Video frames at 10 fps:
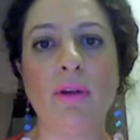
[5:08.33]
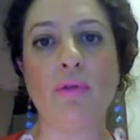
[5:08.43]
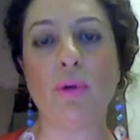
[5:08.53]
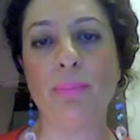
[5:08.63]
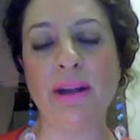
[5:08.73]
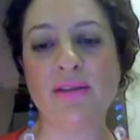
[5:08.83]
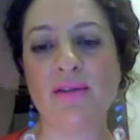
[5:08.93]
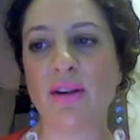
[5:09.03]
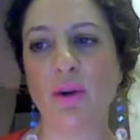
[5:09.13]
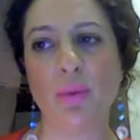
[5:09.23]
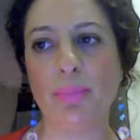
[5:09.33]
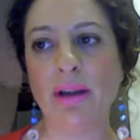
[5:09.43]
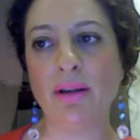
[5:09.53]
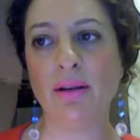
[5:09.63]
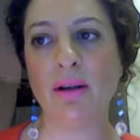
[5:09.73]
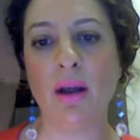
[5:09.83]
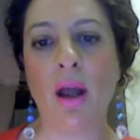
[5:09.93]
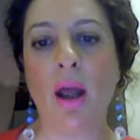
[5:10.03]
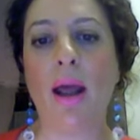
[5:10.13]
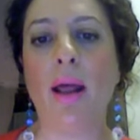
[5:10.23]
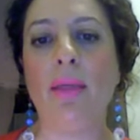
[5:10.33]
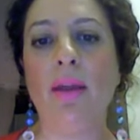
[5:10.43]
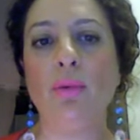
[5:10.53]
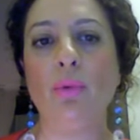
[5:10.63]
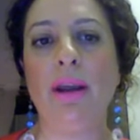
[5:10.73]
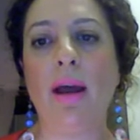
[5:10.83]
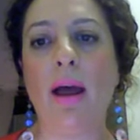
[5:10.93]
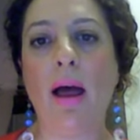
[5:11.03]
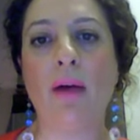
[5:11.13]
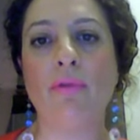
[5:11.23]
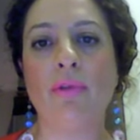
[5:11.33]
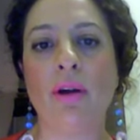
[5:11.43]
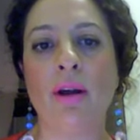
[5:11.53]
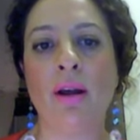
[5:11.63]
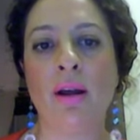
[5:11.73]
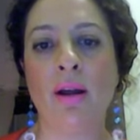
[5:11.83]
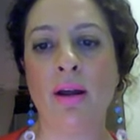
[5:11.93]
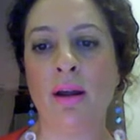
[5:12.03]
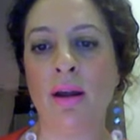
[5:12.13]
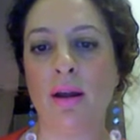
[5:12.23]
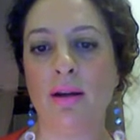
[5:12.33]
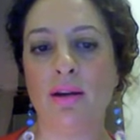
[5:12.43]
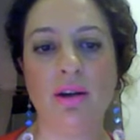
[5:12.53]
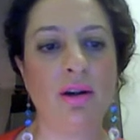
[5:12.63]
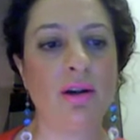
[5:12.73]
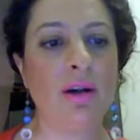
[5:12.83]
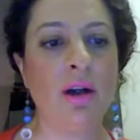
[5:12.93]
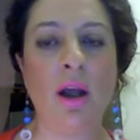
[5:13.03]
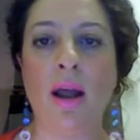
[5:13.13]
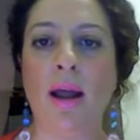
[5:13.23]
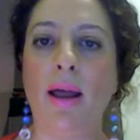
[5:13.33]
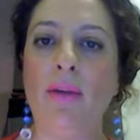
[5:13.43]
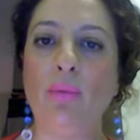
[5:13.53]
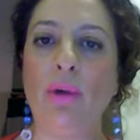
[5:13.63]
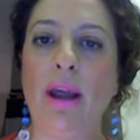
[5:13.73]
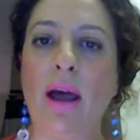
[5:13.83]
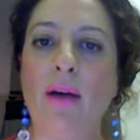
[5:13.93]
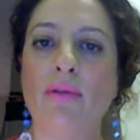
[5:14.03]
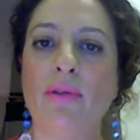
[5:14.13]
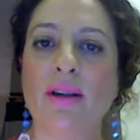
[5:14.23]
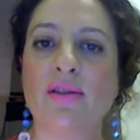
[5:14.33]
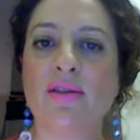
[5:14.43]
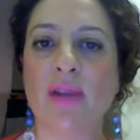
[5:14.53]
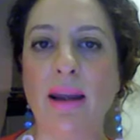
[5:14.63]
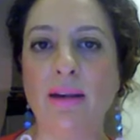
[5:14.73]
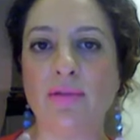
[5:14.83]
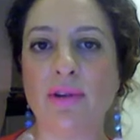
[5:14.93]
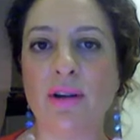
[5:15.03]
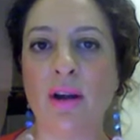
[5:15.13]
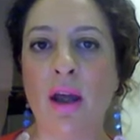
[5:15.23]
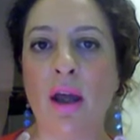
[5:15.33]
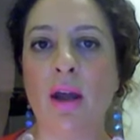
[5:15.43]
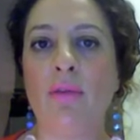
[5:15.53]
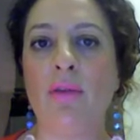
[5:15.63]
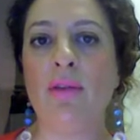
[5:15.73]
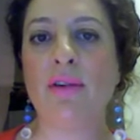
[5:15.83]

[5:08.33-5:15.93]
for pins that you pin. And then we have here, and then we have saved. In